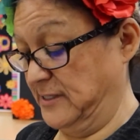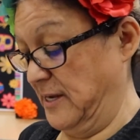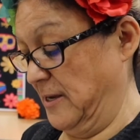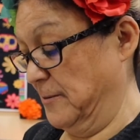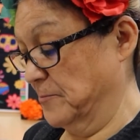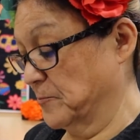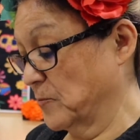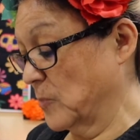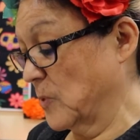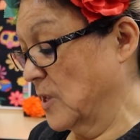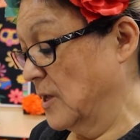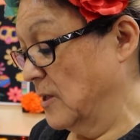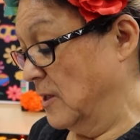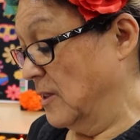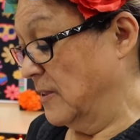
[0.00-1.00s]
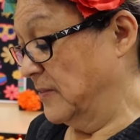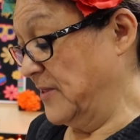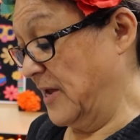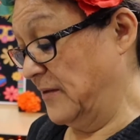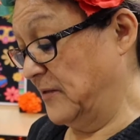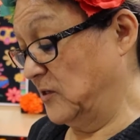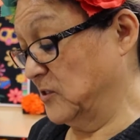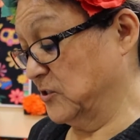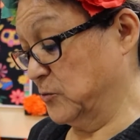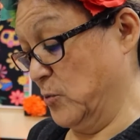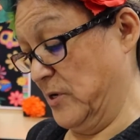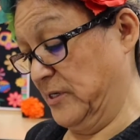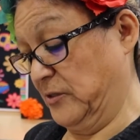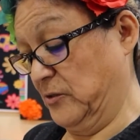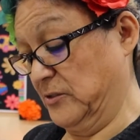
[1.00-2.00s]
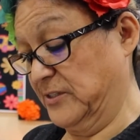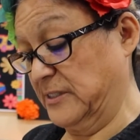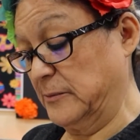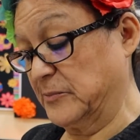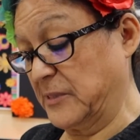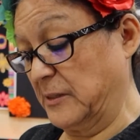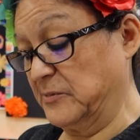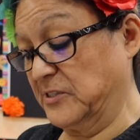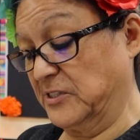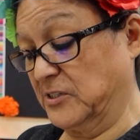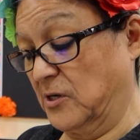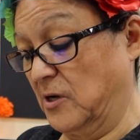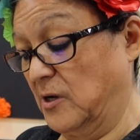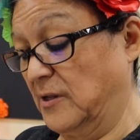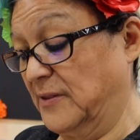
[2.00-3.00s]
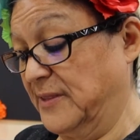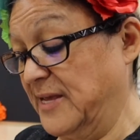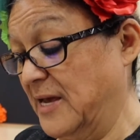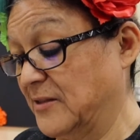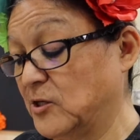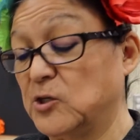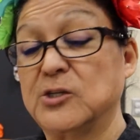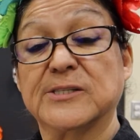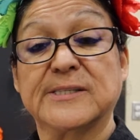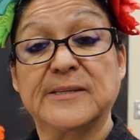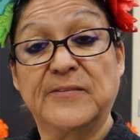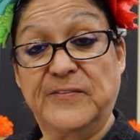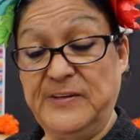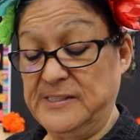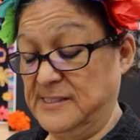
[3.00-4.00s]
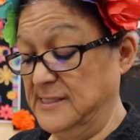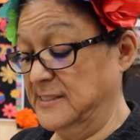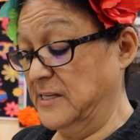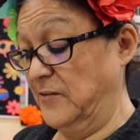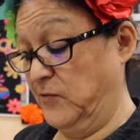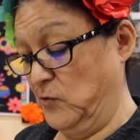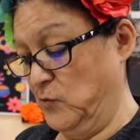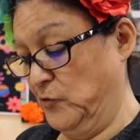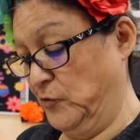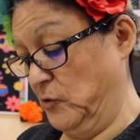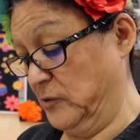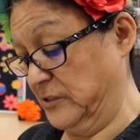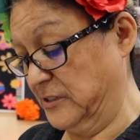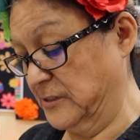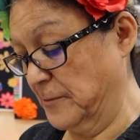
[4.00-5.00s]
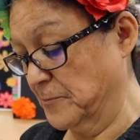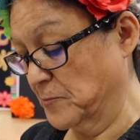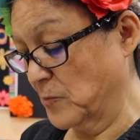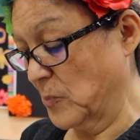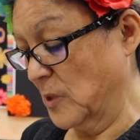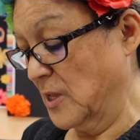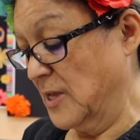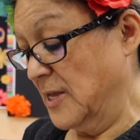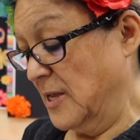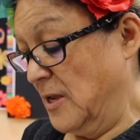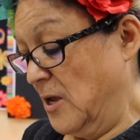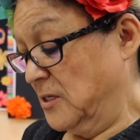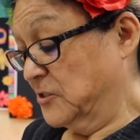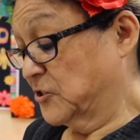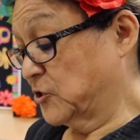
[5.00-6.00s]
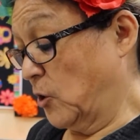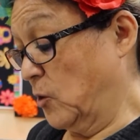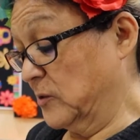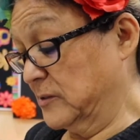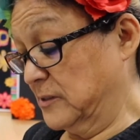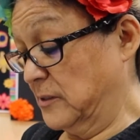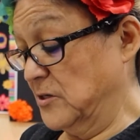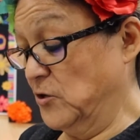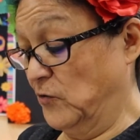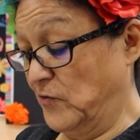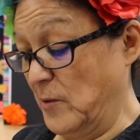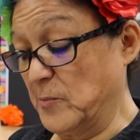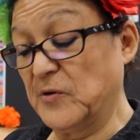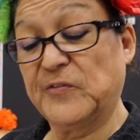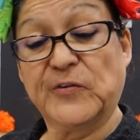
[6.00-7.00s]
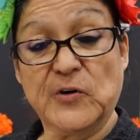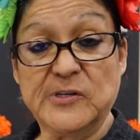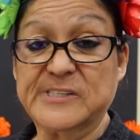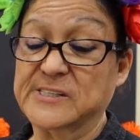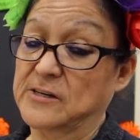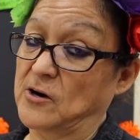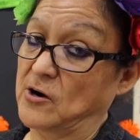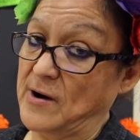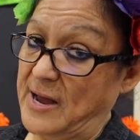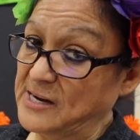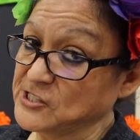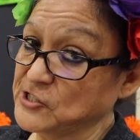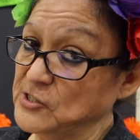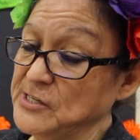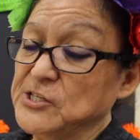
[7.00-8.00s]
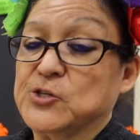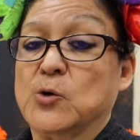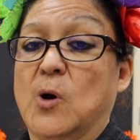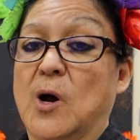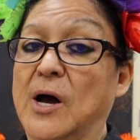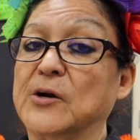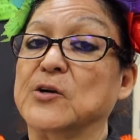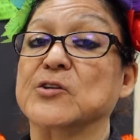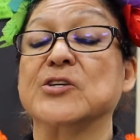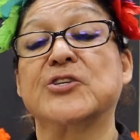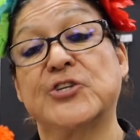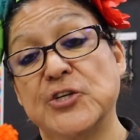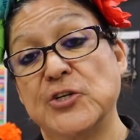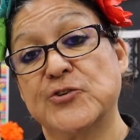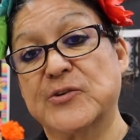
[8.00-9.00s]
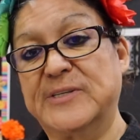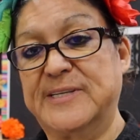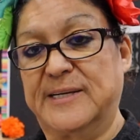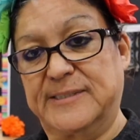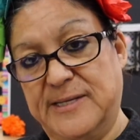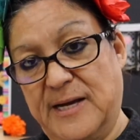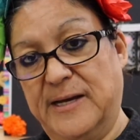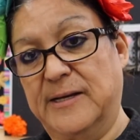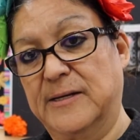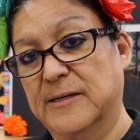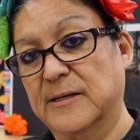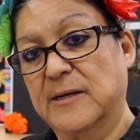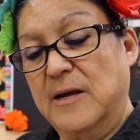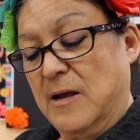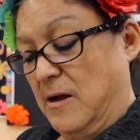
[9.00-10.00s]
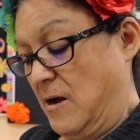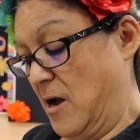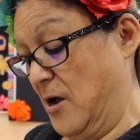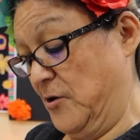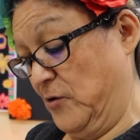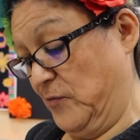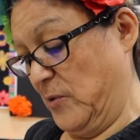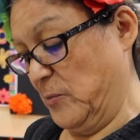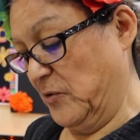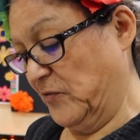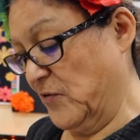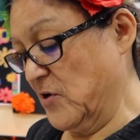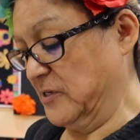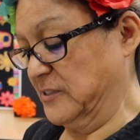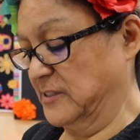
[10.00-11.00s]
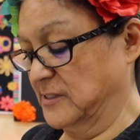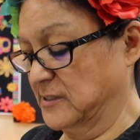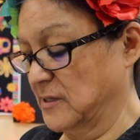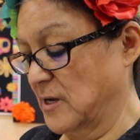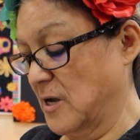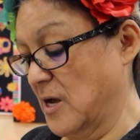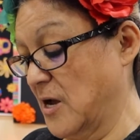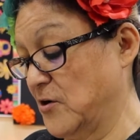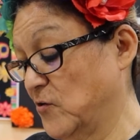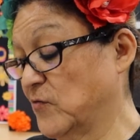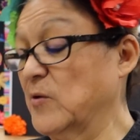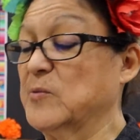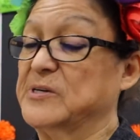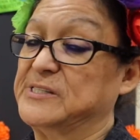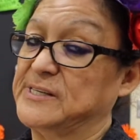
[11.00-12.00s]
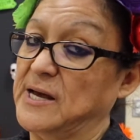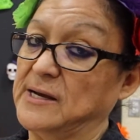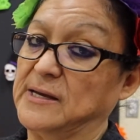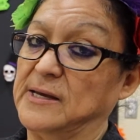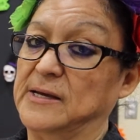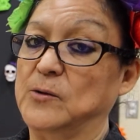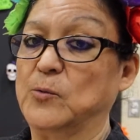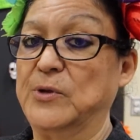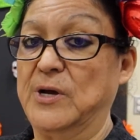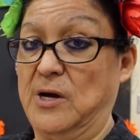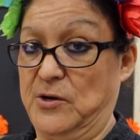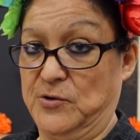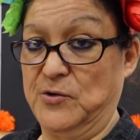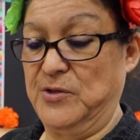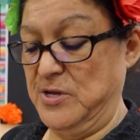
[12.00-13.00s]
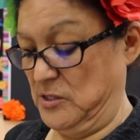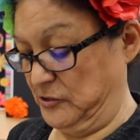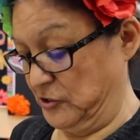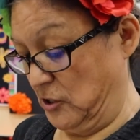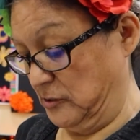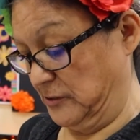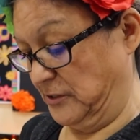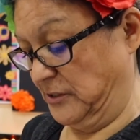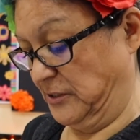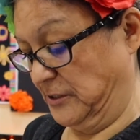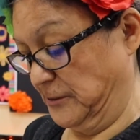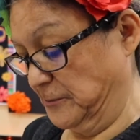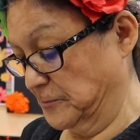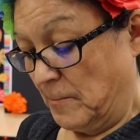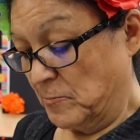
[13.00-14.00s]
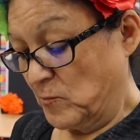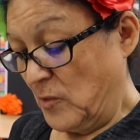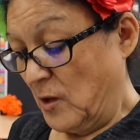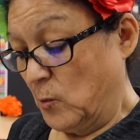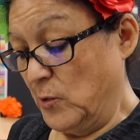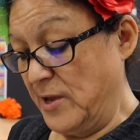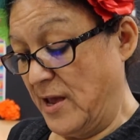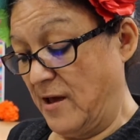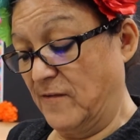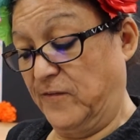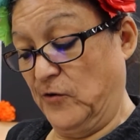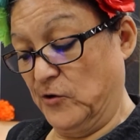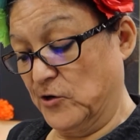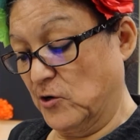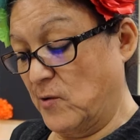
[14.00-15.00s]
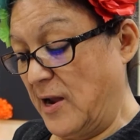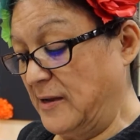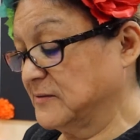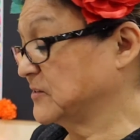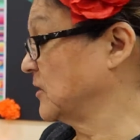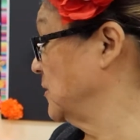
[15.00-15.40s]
Day. Dia de los Muertos, sometimes it's called Dia de los Difíciles Difuntos. So November 1st are actually to honor the children that died on November 1st. On November 2nd, we honor the adults. We have photographs that